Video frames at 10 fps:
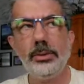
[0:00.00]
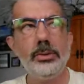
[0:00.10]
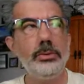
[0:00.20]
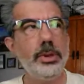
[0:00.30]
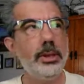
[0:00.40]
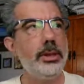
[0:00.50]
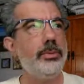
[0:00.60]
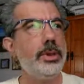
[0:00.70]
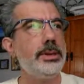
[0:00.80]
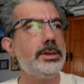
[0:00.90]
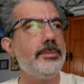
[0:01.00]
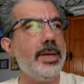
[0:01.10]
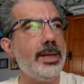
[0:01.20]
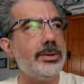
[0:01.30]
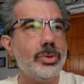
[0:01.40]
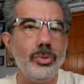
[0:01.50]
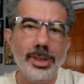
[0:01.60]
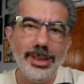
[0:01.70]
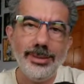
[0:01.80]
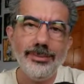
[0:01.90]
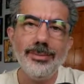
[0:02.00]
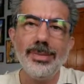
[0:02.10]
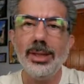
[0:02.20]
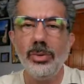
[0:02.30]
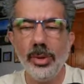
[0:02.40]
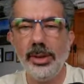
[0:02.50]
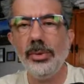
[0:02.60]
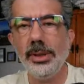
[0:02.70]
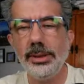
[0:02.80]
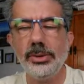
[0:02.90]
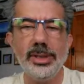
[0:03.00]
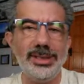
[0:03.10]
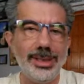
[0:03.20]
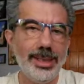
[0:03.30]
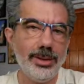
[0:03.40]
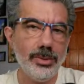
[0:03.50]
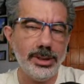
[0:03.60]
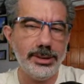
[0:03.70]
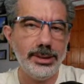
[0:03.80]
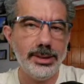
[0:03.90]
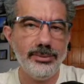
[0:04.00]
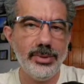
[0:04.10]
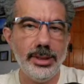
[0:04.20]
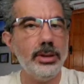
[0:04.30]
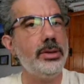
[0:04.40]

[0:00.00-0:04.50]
So Cunard runs about 21 transatlantic crossings every year,